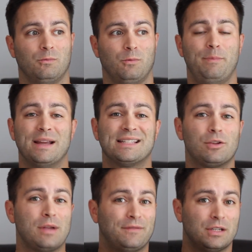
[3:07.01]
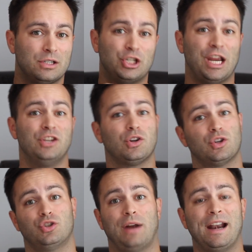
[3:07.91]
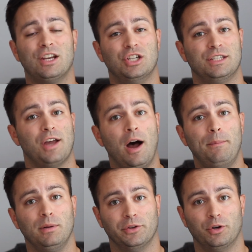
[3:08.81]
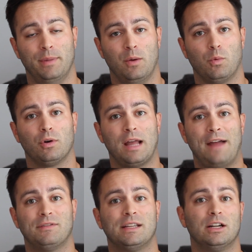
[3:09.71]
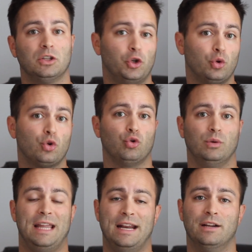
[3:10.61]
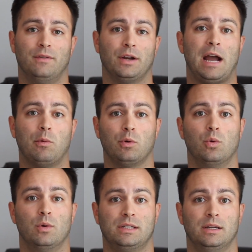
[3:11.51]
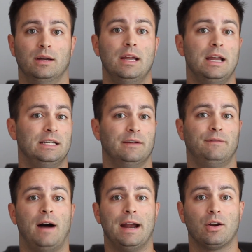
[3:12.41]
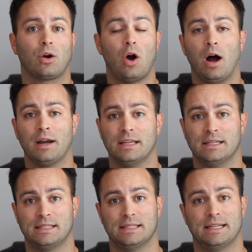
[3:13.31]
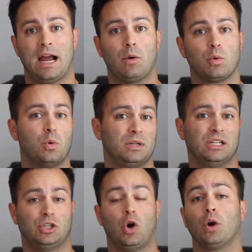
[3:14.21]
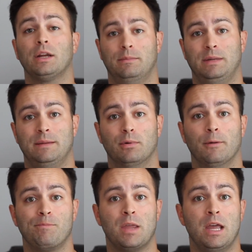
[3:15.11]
We're basically going to have to change our strategies up a little bit. We're going to have to get a little creative on how we're going to define our audiences and how we're going to target people.